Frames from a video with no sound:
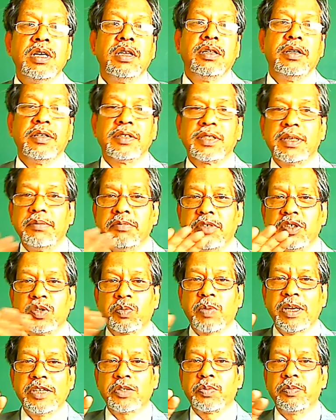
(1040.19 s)
There's some
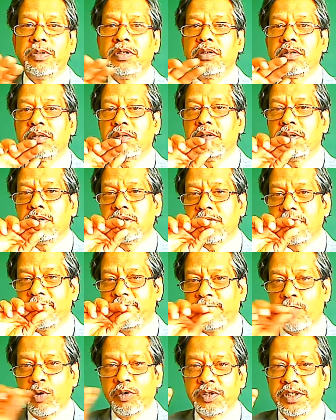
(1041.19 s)
displacement, some
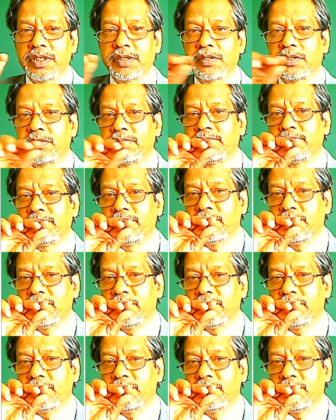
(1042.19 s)
force has